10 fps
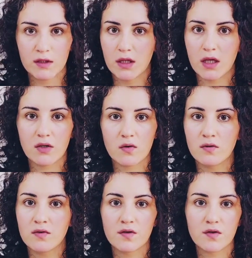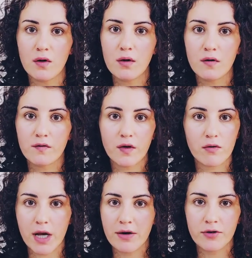They don't deserve
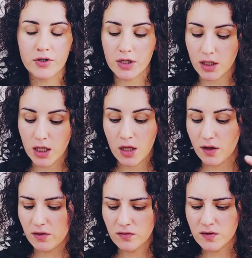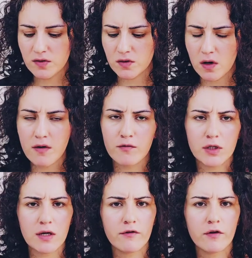your energy. They don't deserve
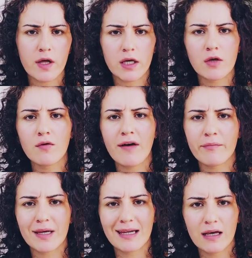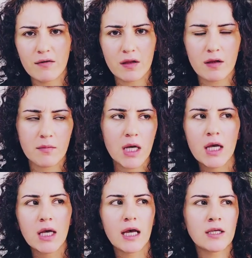whatever that you have been giving them.
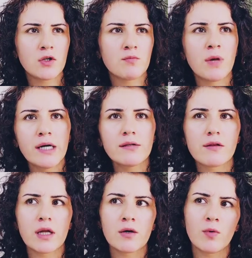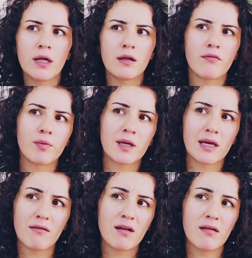And you might think, well, I've been
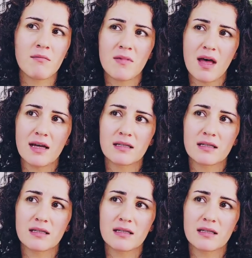giving them that